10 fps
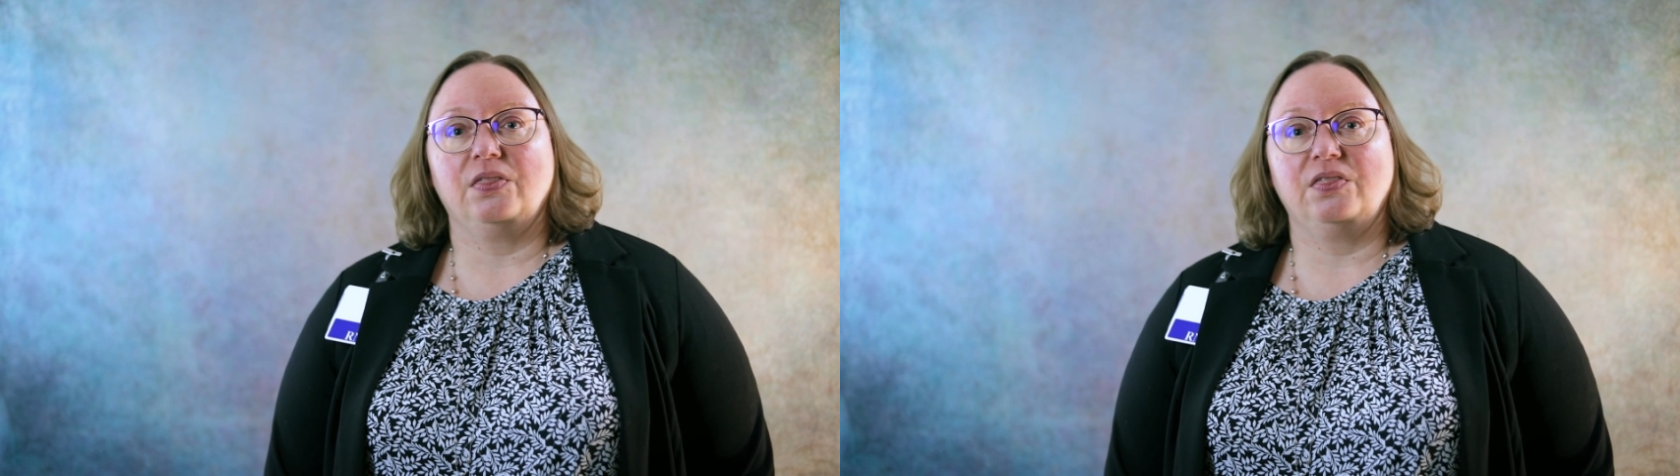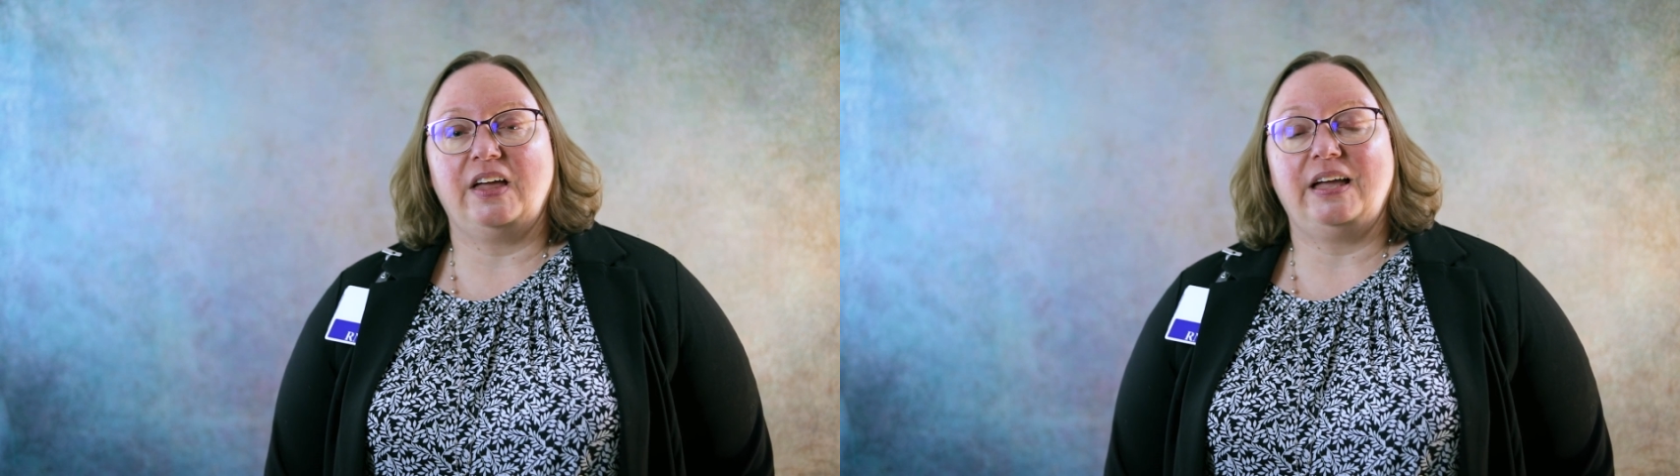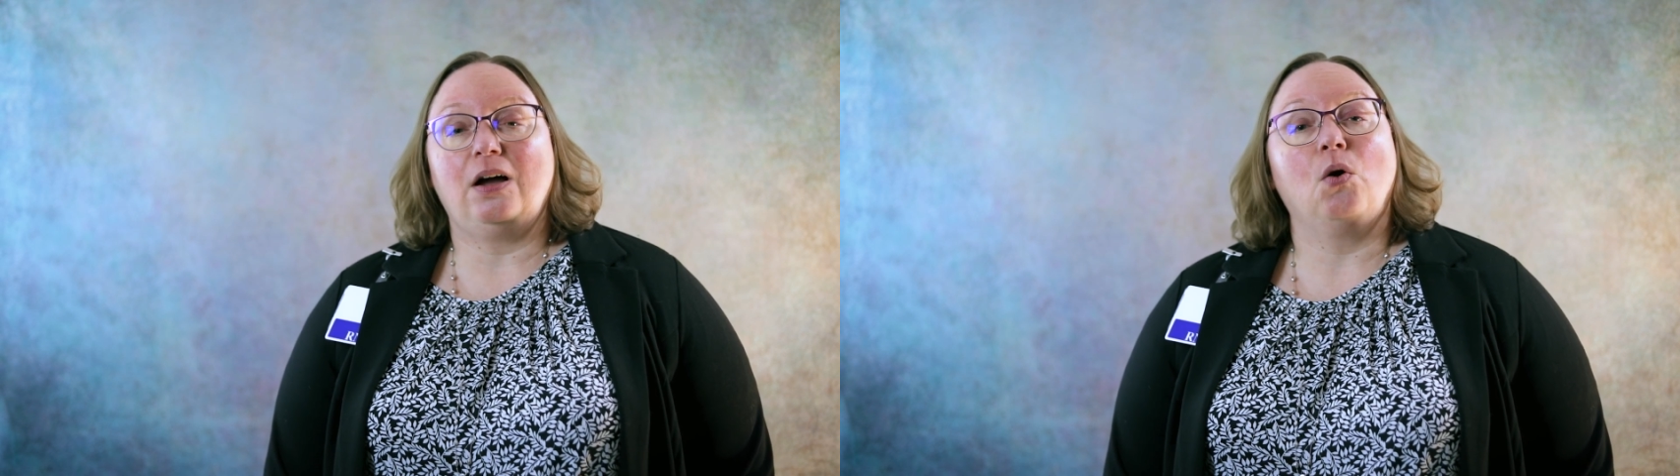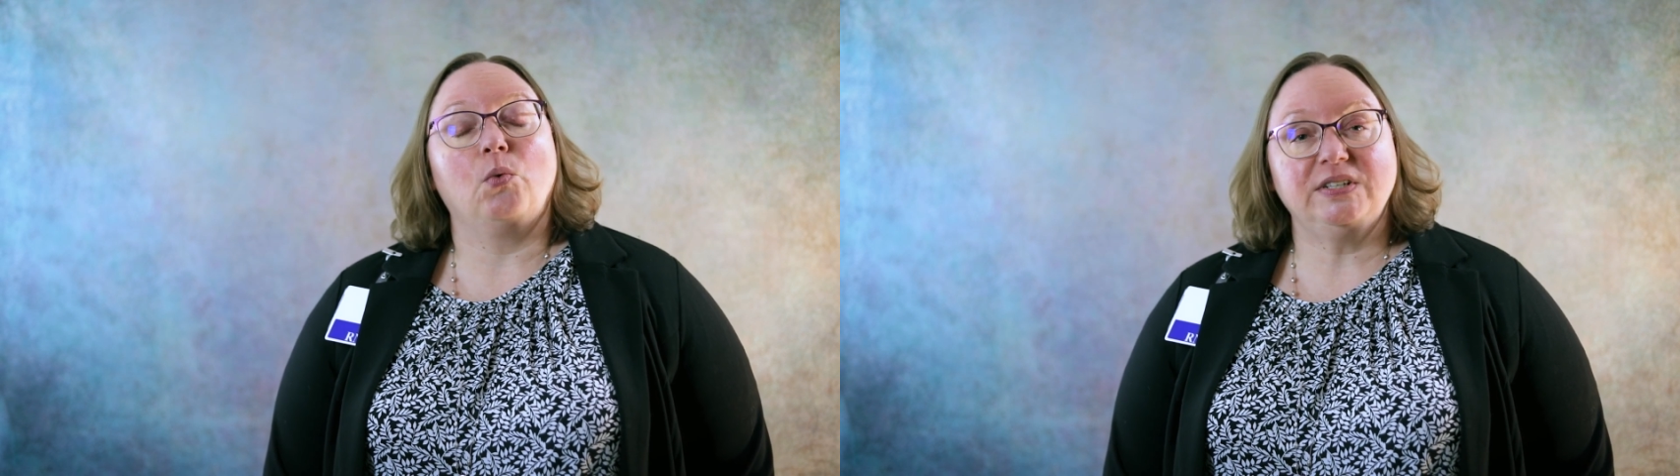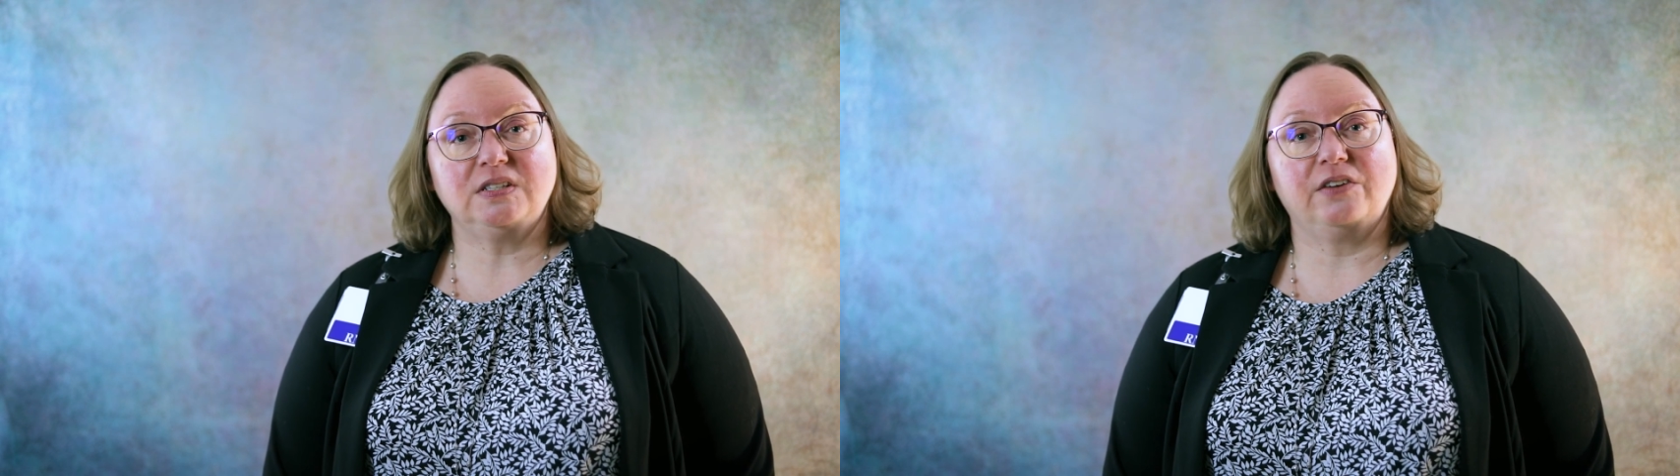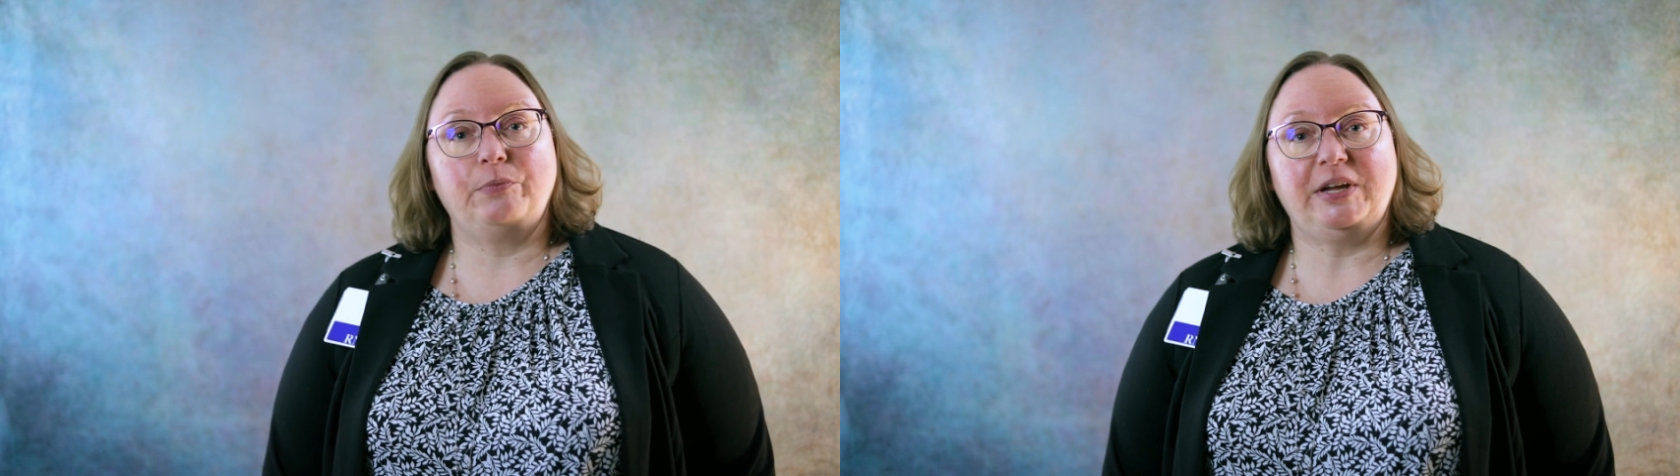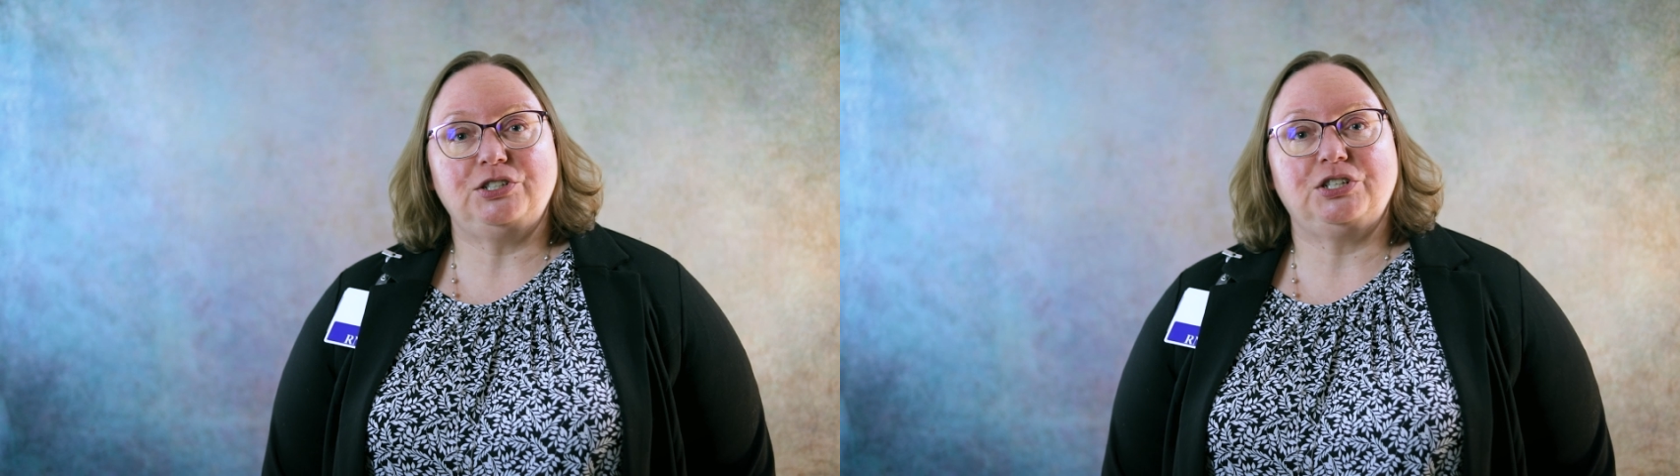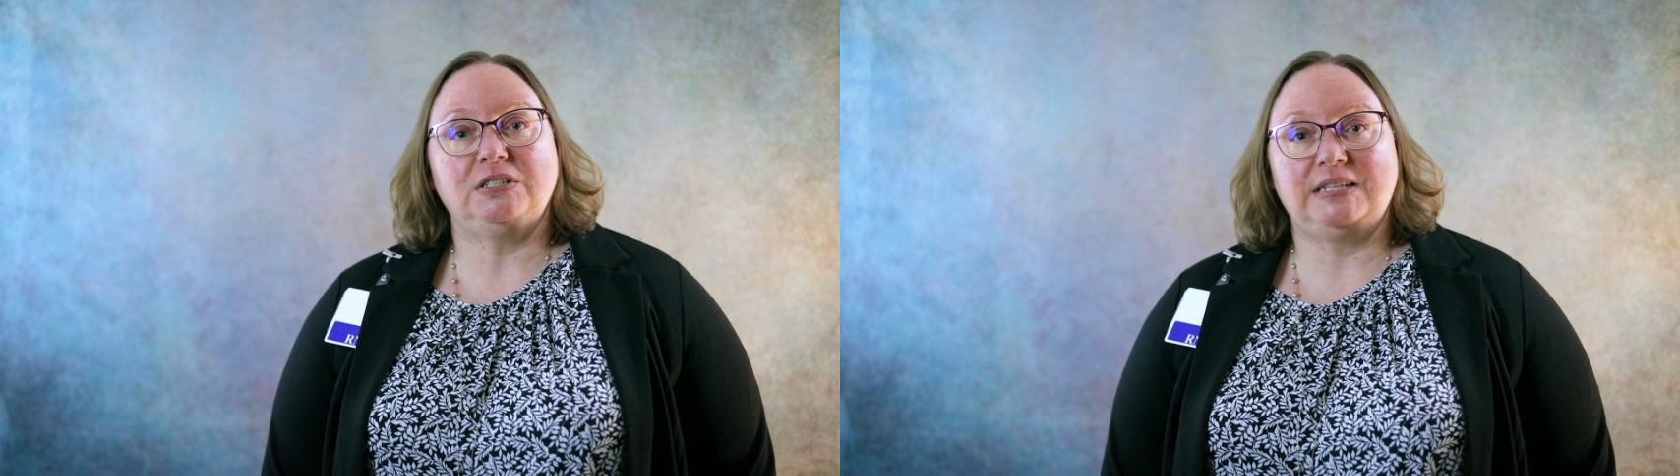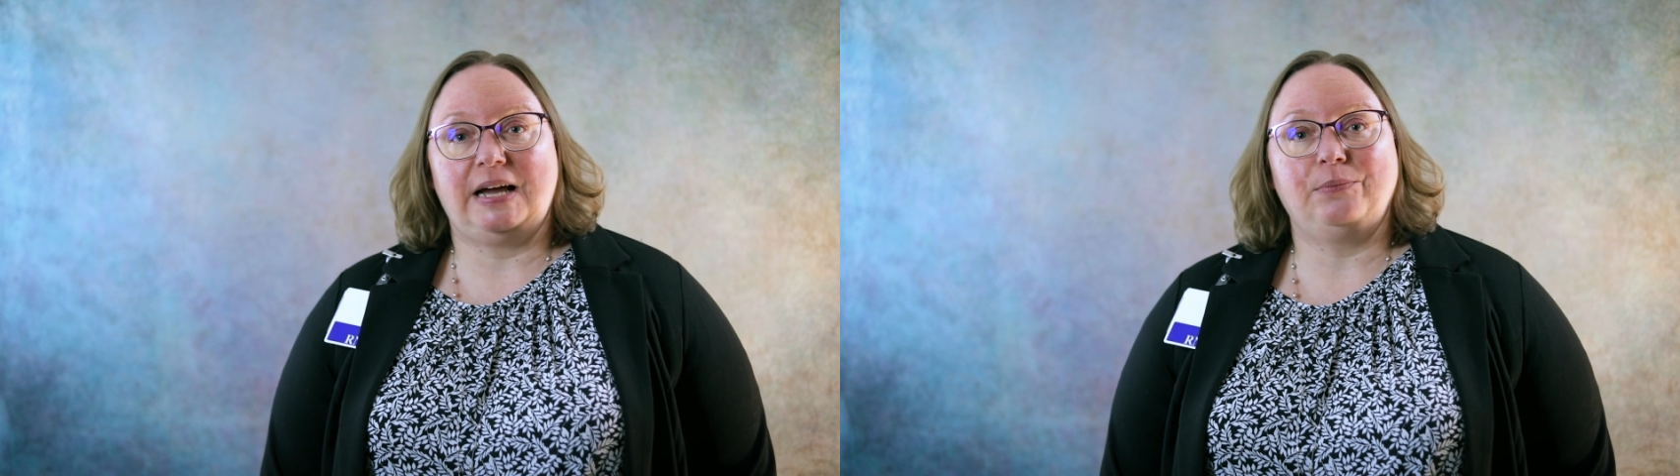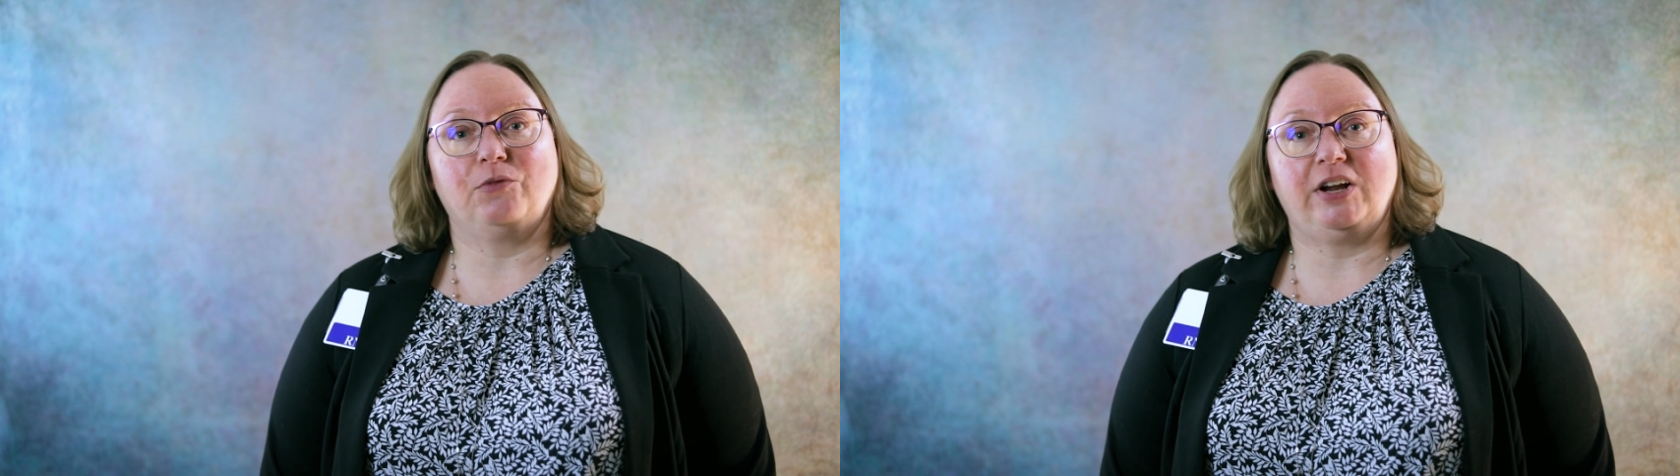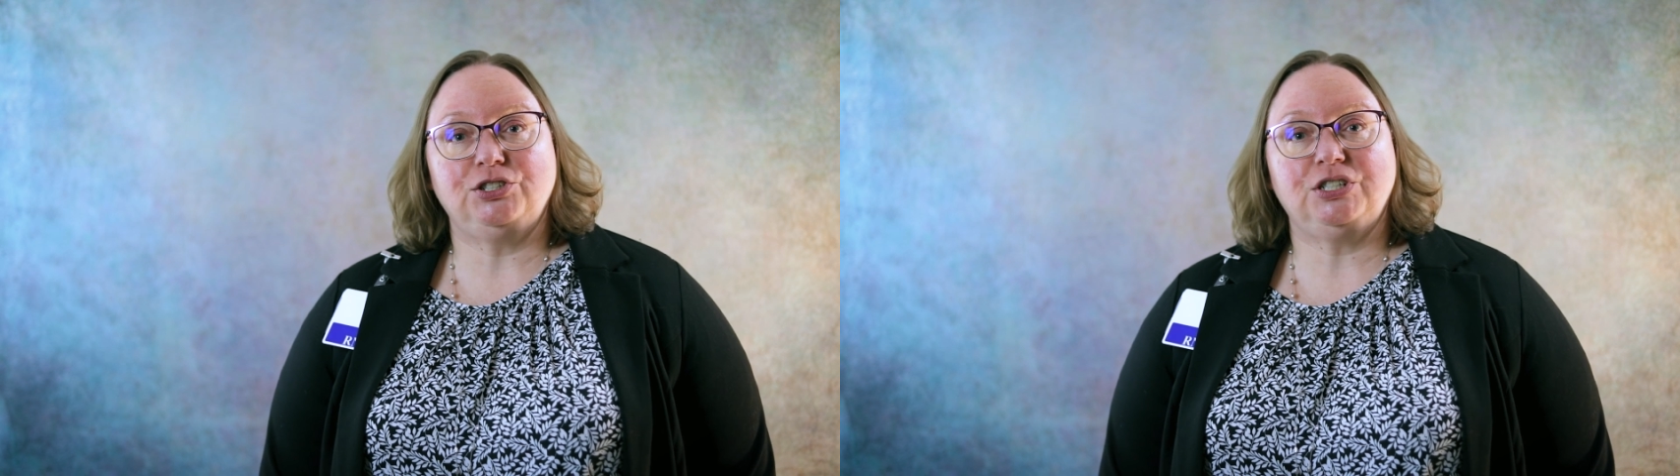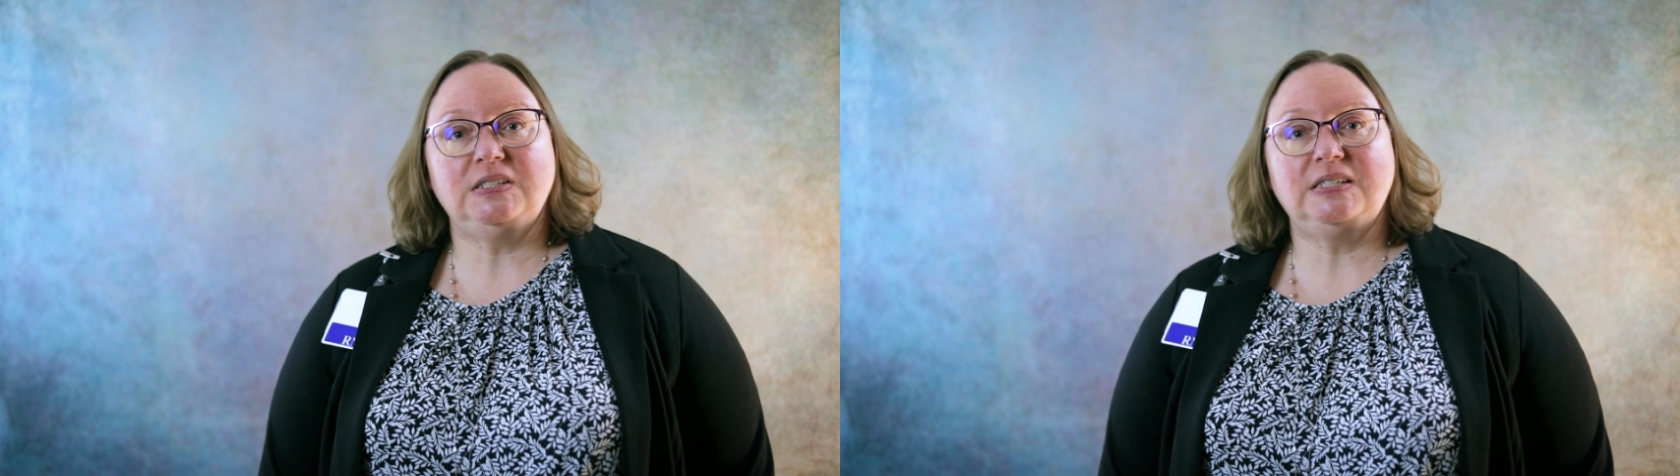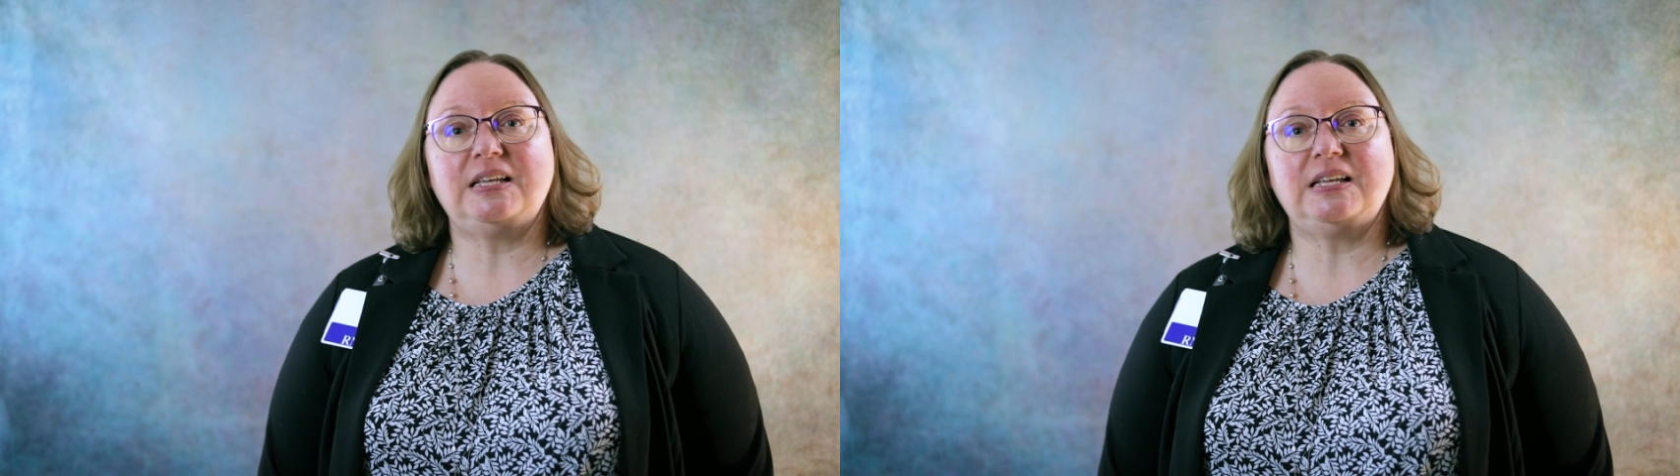They always give patient time ranges